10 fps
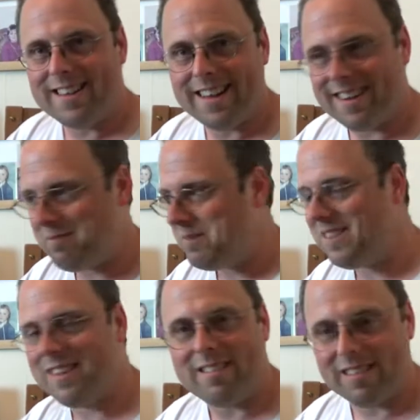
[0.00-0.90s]

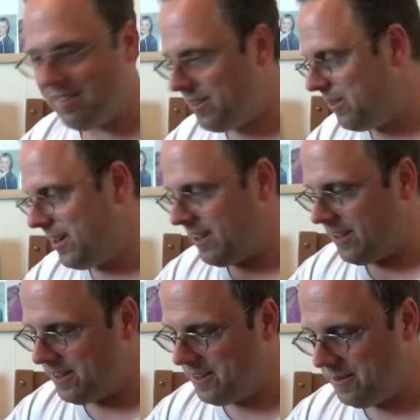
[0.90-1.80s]
That's a joke. I don't
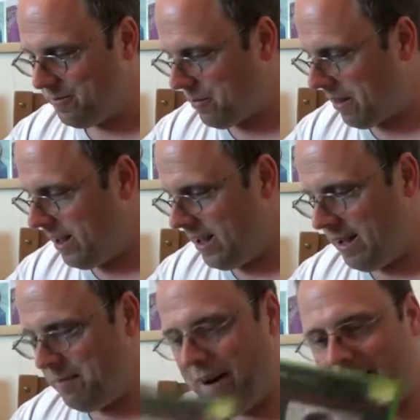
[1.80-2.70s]
know.
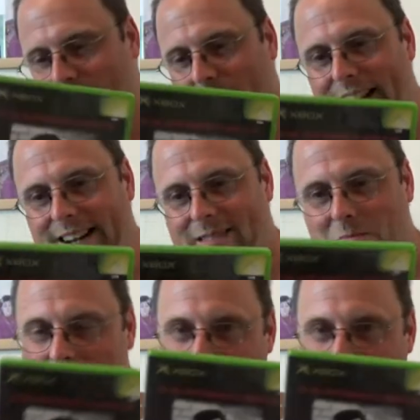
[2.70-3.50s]
Max Payne.